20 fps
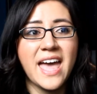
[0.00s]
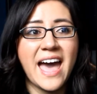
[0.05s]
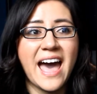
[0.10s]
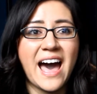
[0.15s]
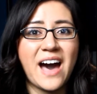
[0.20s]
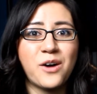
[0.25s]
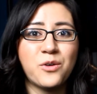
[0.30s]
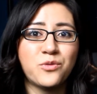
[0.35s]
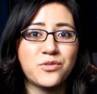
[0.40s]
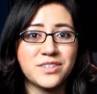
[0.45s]

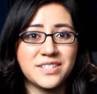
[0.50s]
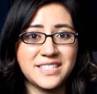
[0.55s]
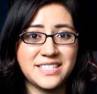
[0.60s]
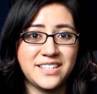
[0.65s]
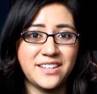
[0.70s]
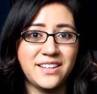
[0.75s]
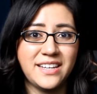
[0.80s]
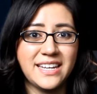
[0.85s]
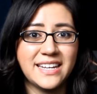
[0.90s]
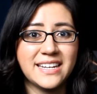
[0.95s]
how
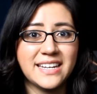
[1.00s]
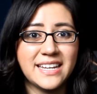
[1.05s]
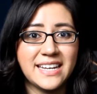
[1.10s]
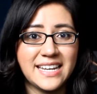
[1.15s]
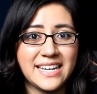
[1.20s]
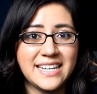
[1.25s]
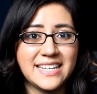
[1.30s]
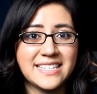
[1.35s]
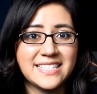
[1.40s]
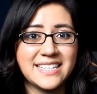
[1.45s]
resilient it
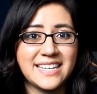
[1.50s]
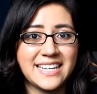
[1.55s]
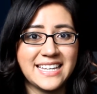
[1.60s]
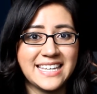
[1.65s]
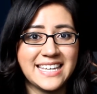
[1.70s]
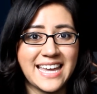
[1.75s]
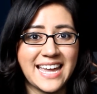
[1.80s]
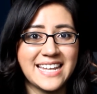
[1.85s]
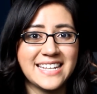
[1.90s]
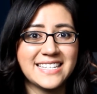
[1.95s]
is
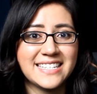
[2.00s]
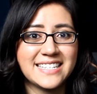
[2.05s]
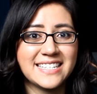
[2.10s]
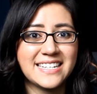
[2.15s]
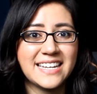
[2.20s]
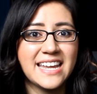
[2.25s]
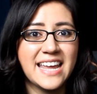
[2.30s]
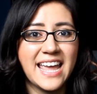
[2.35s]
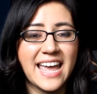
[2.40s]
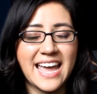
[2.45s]

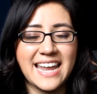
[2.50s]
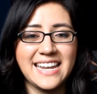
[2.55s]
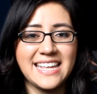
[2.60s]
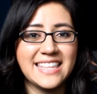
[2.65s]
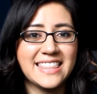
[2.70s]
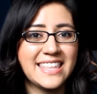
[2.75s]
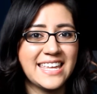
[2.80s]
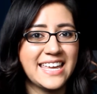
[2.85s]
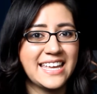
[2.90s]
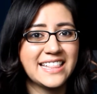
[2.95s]
against
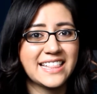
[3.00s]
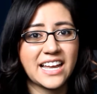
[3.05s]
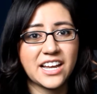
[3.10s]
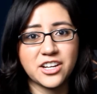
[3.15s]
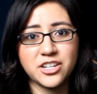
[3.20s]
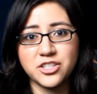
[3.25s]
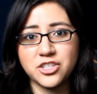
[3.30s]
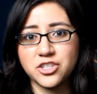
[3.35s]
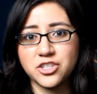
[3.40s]
anything that could